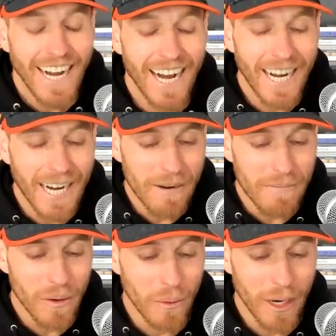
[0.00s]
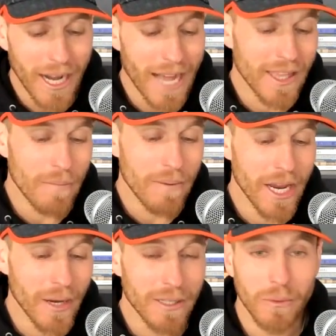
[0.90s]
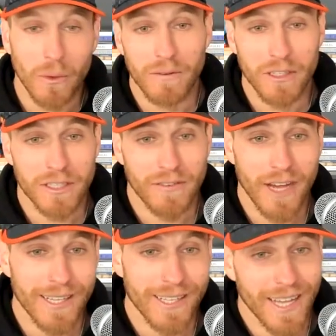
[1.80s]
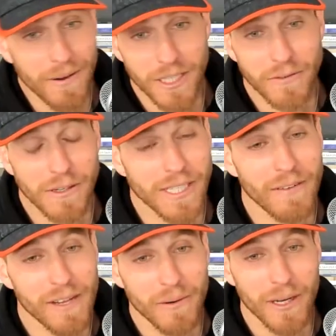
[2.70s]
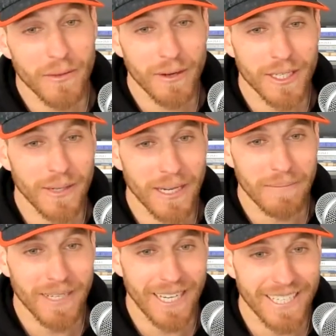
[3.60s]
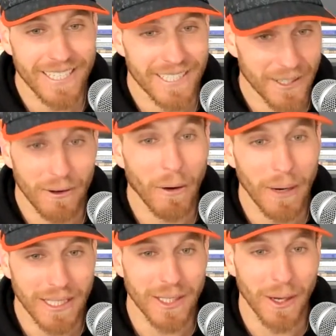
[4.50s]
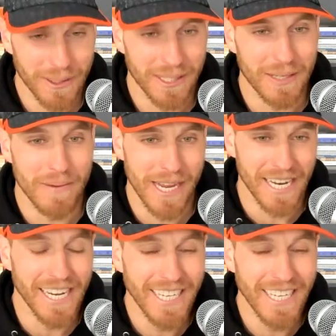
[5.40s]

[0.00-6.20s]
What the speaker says: What it ended up being was more of just the fact that was his first 70.3 swim, and you're always stoked to be